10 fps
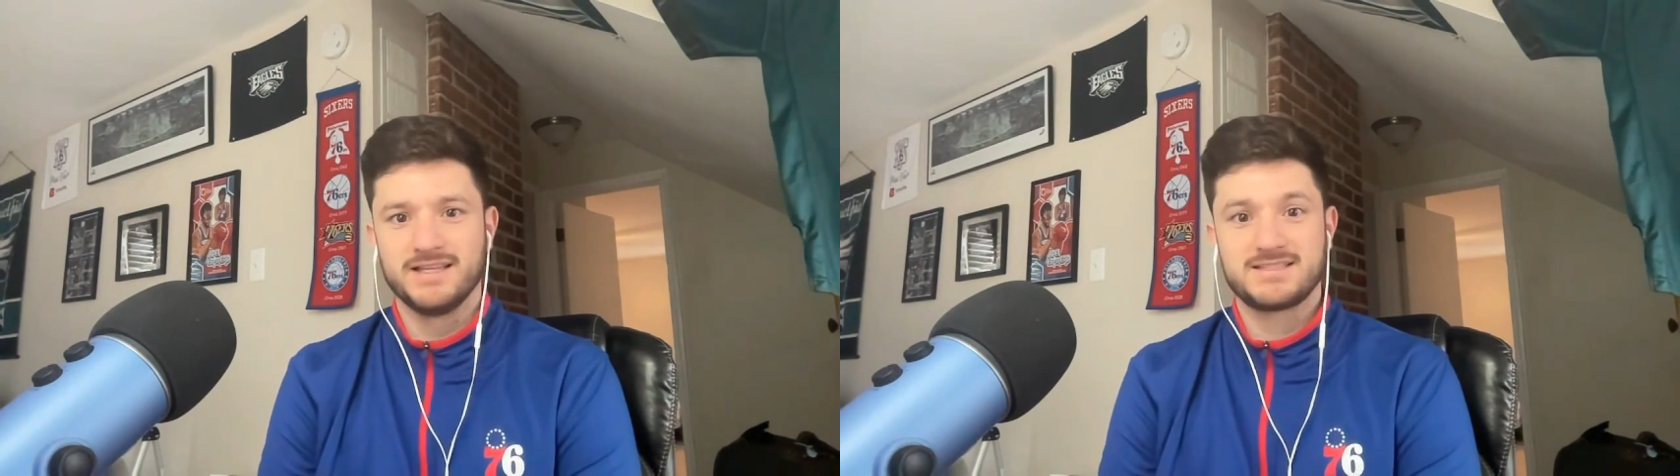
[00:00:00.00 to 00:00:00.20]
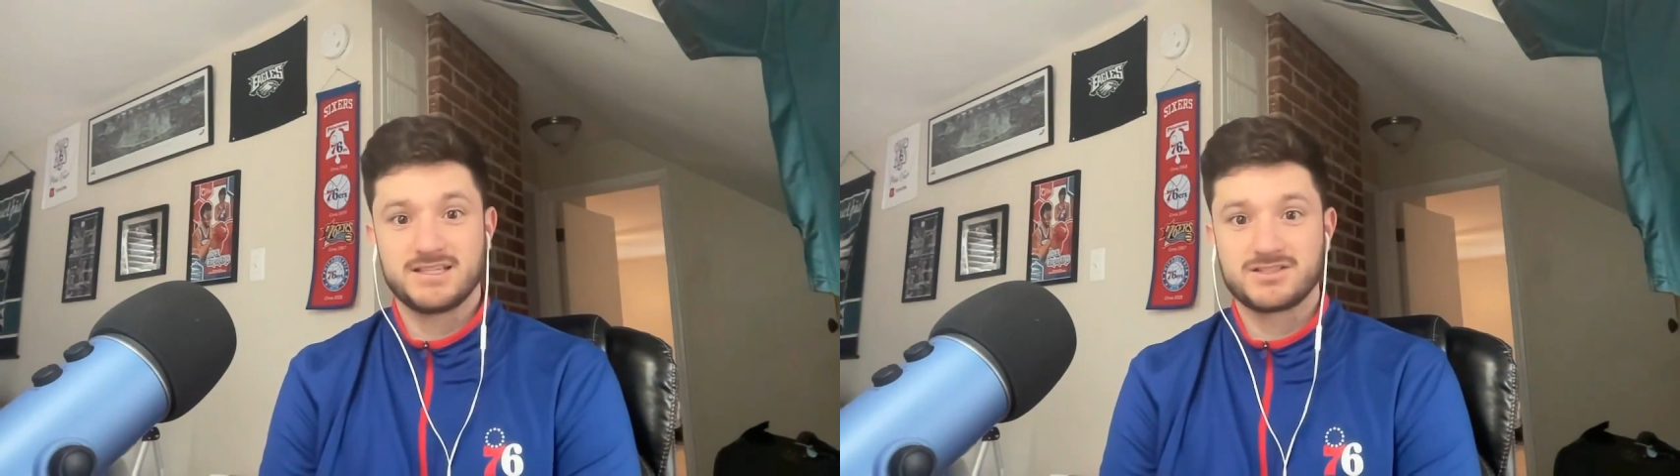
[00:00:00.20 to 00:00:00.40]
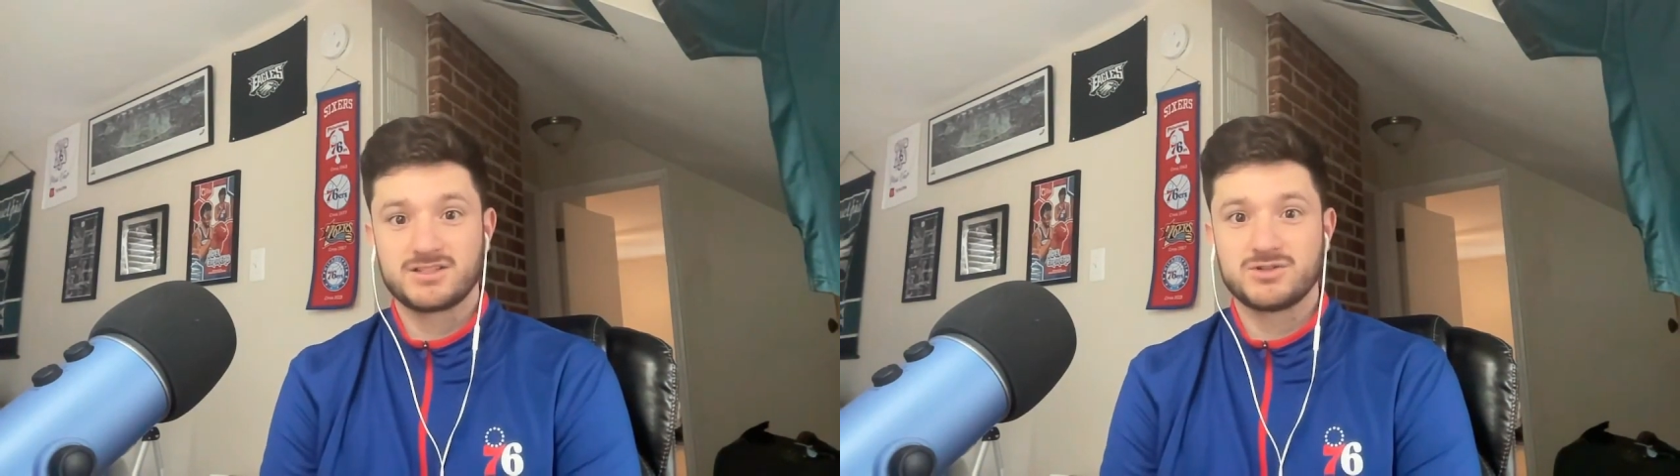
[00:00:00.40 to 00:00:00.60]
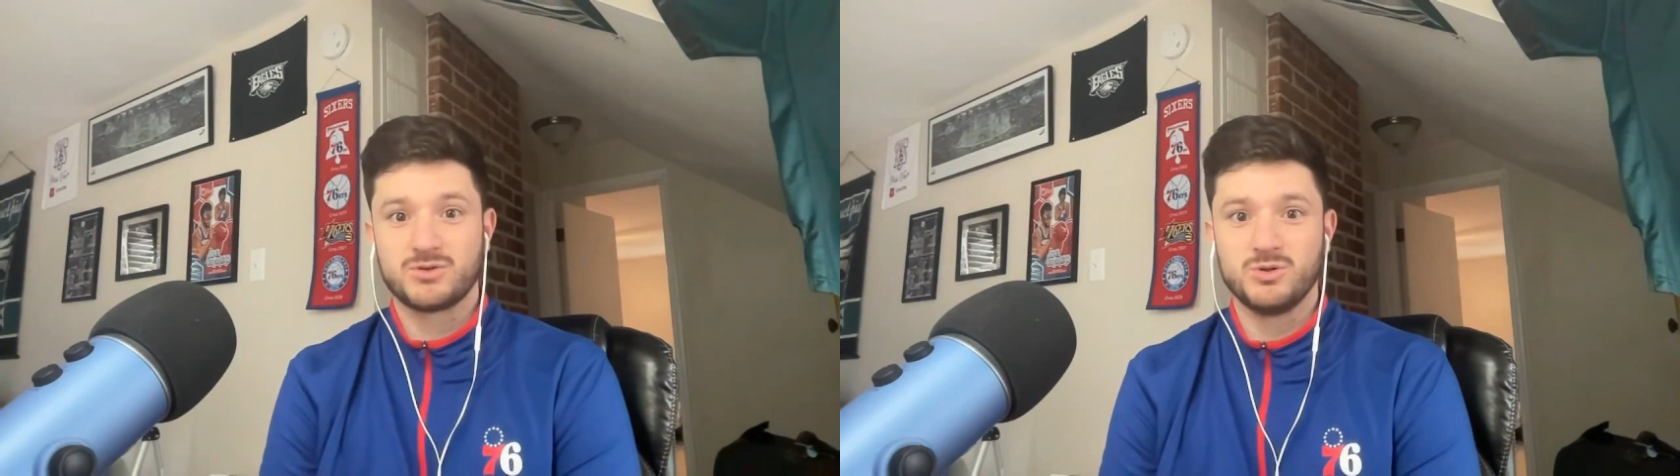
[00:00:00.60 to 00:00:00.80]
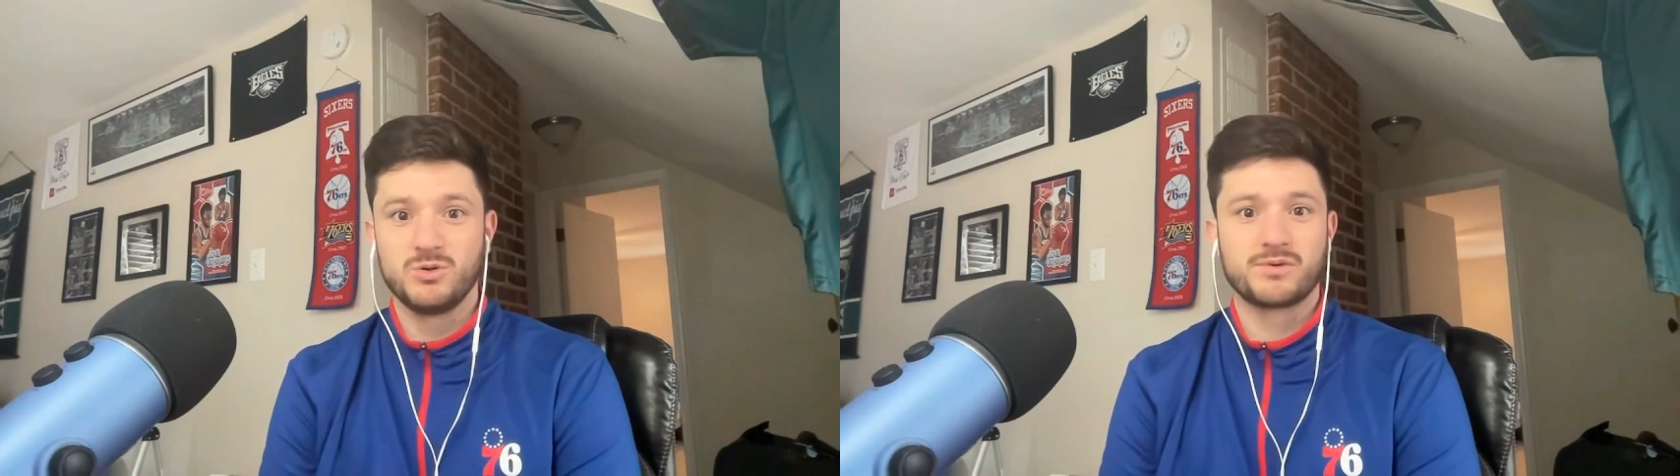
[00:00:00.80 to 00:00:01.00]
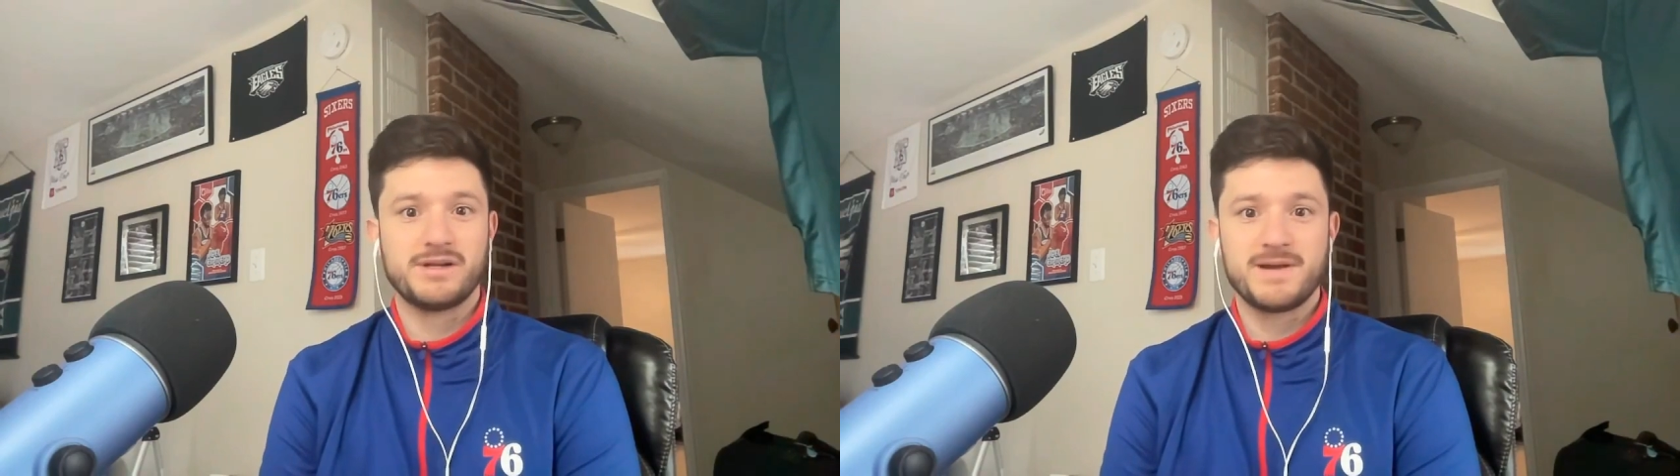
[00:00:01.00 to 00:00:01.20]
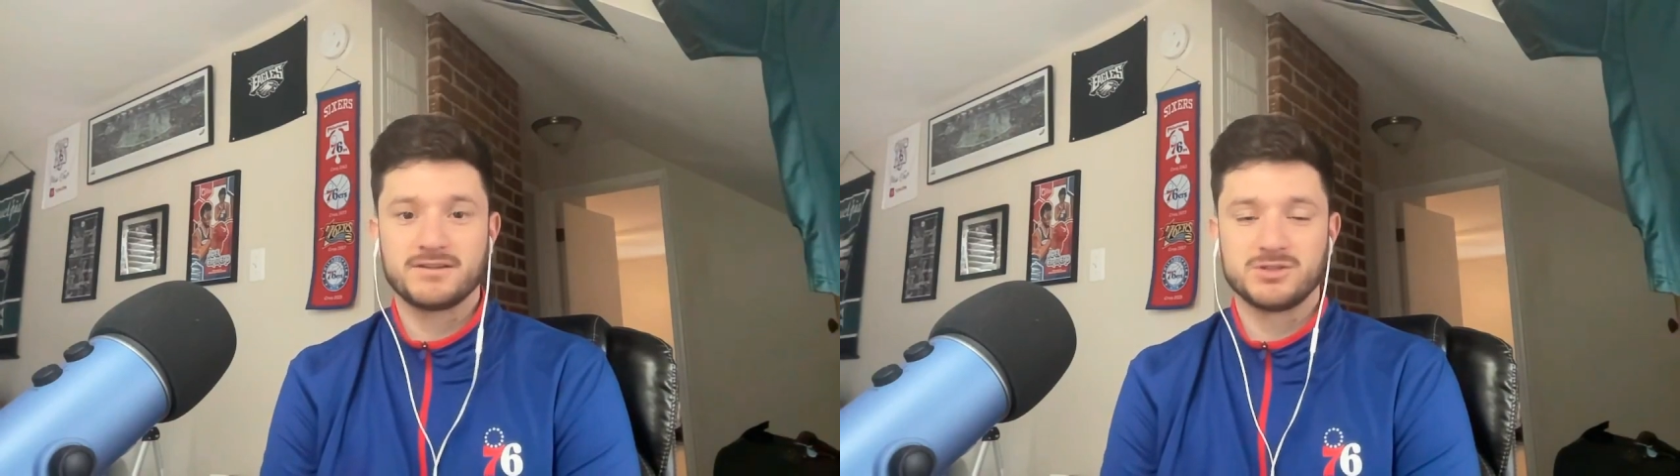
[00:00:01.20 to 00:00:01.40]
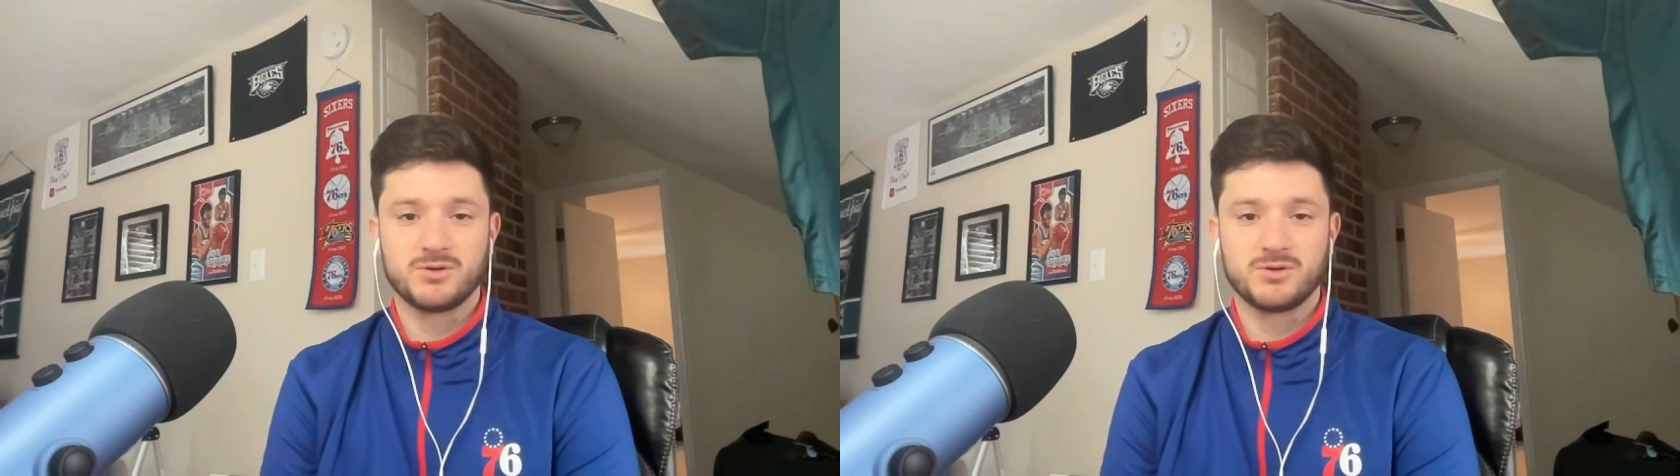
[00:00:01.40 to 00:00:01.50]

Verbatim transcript: assist total, rebound